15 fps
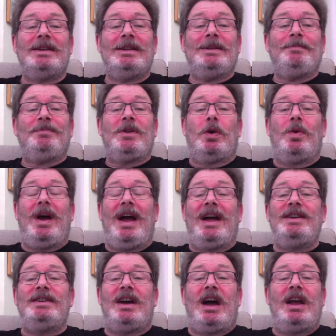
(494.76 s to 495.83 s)
"Oh,
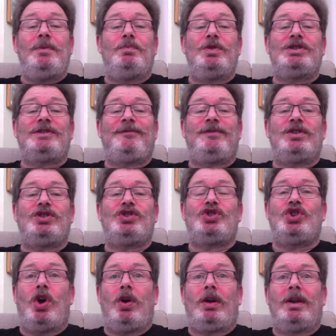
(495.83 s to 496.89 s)
and I wish for
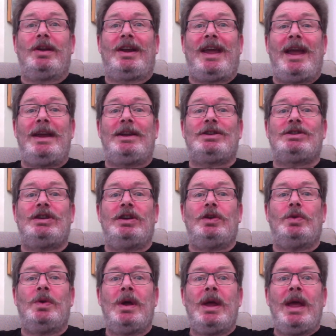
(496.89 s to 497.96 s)
chocolate cake
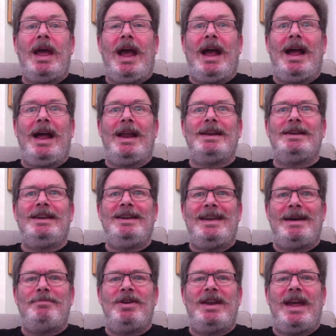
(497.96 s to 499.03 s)
too, and
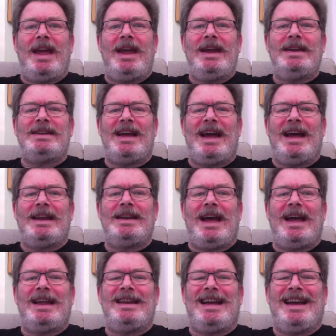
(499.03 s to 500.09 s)
lemonade,
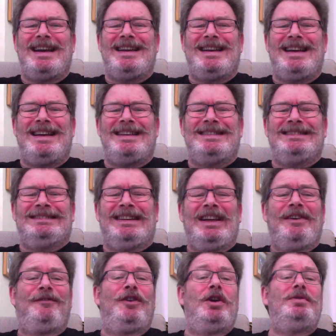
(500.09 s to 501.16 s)
and
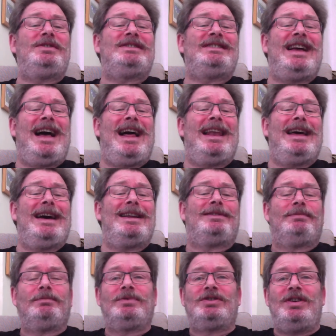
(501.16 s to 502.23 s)
fruit salad,"
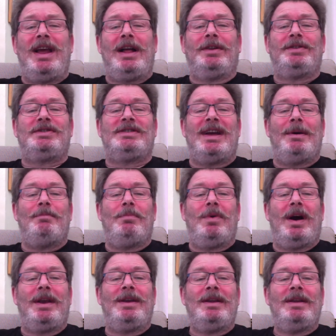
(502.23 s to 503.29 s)
yelled
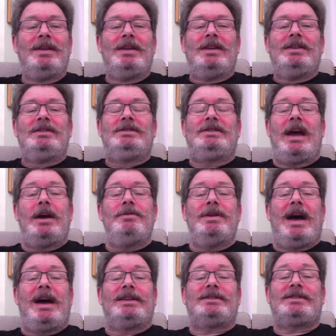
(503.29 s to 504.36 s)
someone.
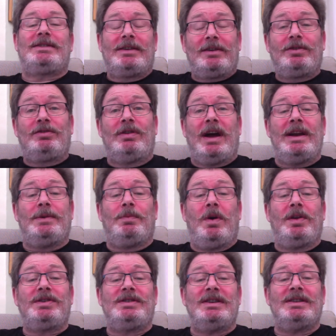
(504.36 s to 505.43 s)
"Donuts," cried
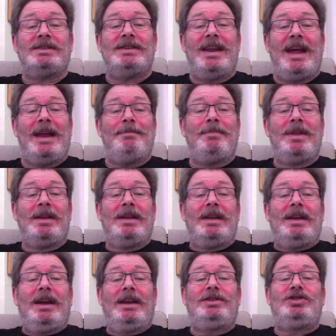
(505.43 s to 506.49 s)
what's-his-name.
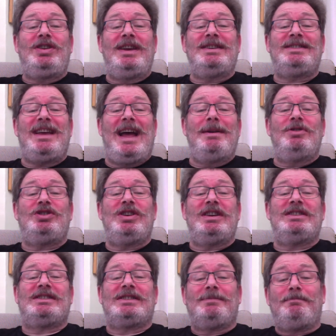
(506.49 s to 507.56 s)
"And cheese
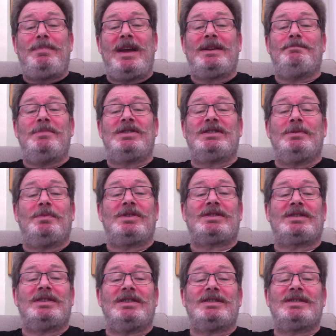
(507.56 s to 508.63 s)
sandwiches," begged Mr.
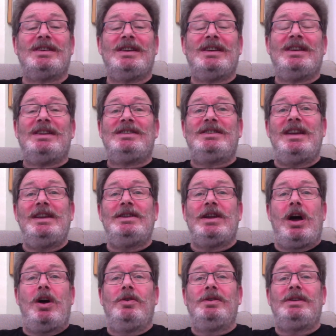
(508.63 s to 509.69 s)
Whiskers. "Ding
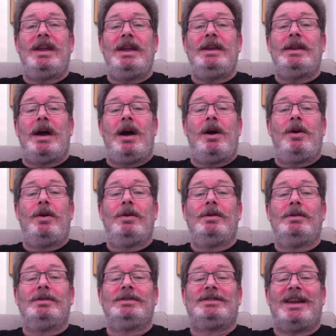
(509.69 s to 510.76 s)

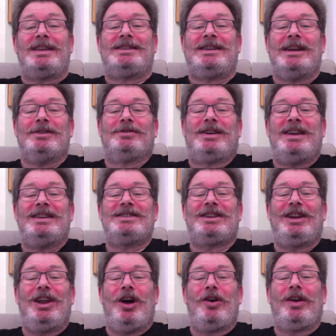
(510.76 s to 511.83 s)
dong," said Silky's
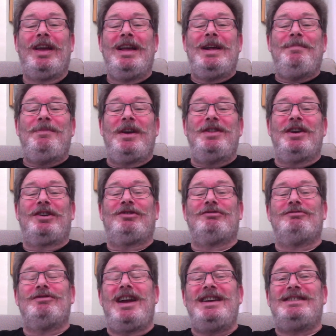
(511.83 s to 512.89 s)
clock. In the
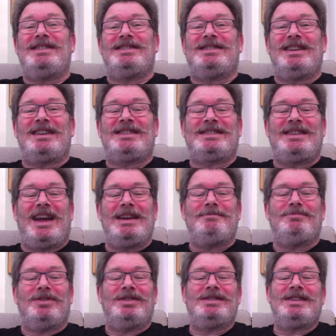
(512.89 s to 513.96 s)
greatest
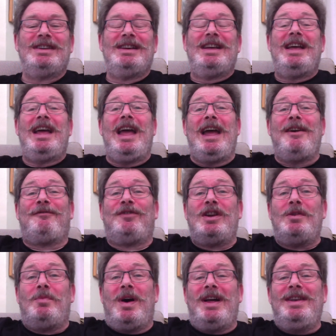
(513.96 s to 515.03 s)
excitement,
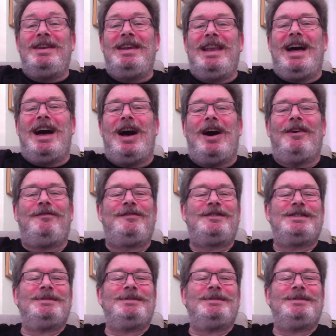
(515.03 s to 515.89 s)
everyone laughed.